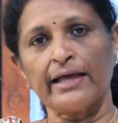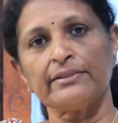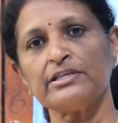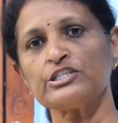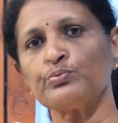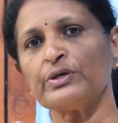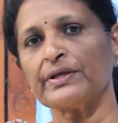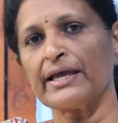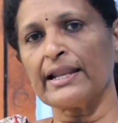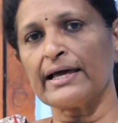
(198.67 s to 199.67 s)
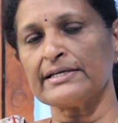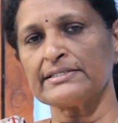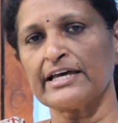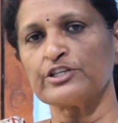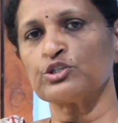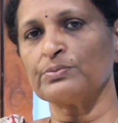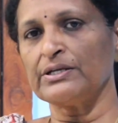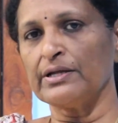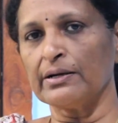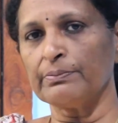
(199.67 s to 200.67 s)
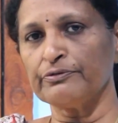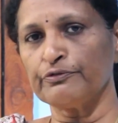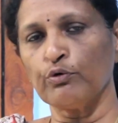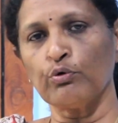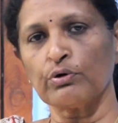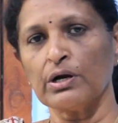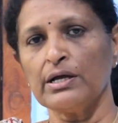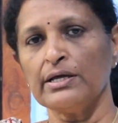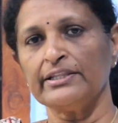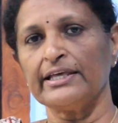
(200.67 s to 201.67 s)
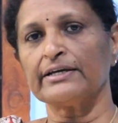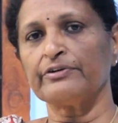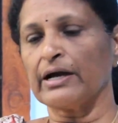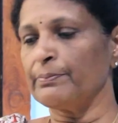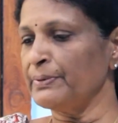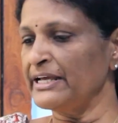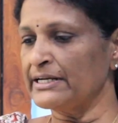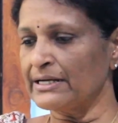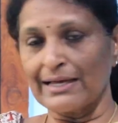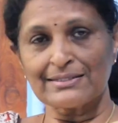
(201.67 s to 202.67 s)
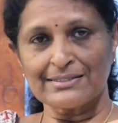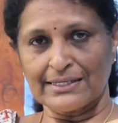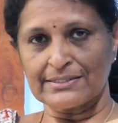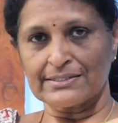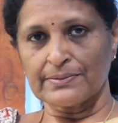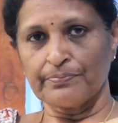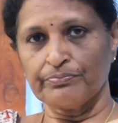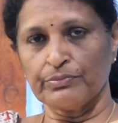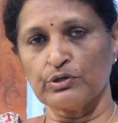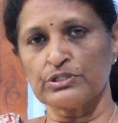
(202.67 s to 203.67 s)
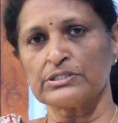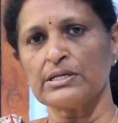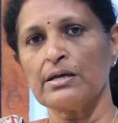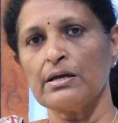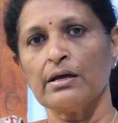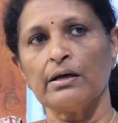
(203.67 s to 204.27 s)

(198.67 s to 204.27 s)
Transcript: And this we realize has to be done before they complete class 6, because